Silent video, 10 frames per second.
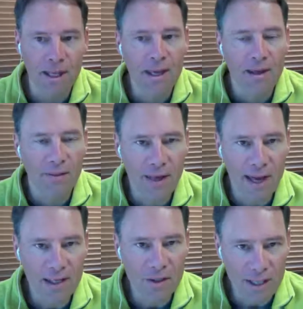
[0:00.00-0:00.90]

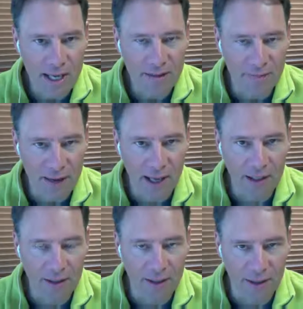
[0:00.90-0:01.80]
then you take the
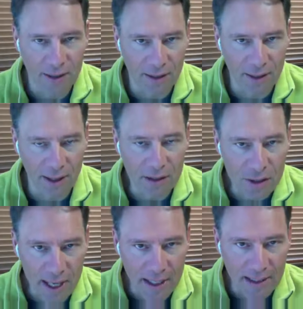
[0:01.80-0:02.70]
value, then you
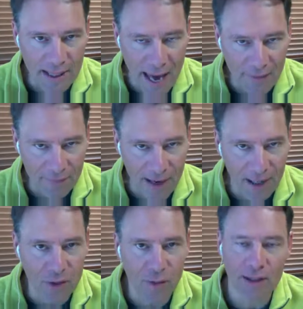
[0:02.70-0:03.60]
take that
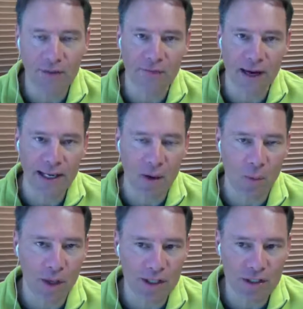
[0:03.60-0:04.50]
value and you find out
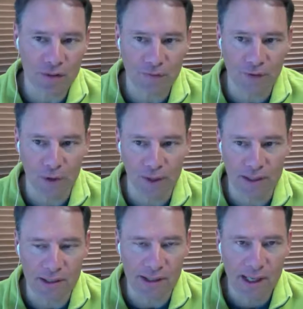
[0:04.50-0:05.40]
what is your
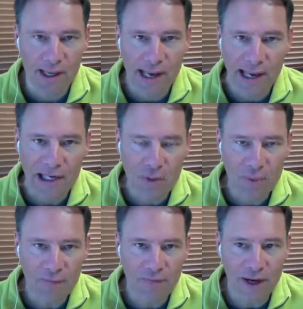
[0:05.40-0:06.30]
focus, and you
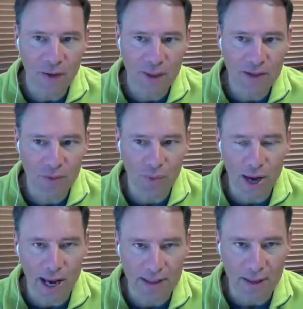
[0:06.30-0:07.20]
be very
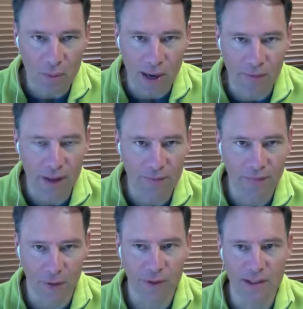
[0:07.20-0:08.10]
direct around that
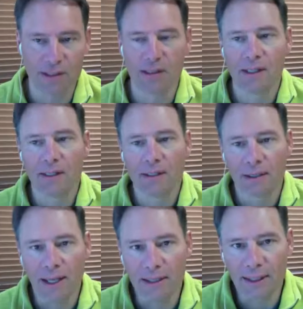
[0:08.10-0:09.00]
focus.
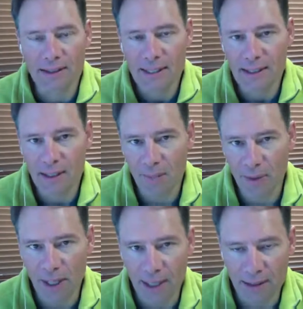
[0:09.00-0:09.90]
Like, let's take a company
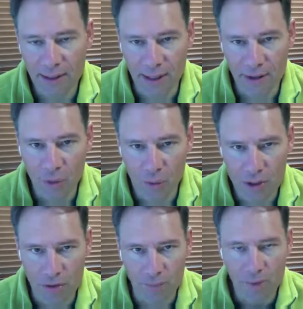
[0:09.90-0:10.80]
like
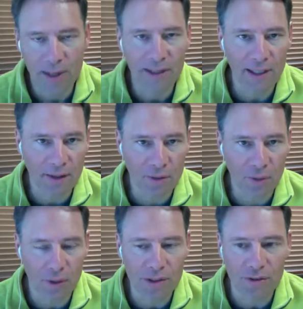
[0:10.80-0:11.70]
Nordstrom. You might think that
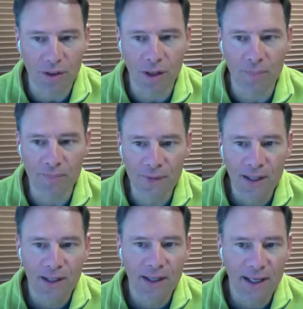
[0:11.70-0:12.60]
Nordstrom
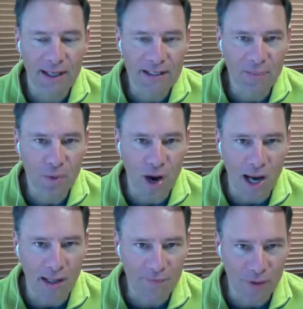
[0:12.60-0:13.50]
is a
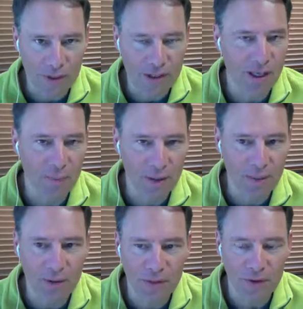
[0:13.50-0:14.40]
product-focused company,
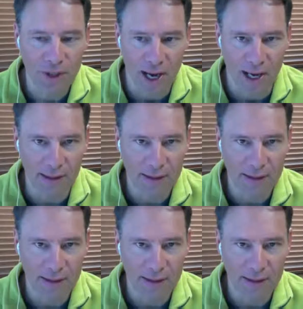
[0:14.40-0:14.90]
but they're not.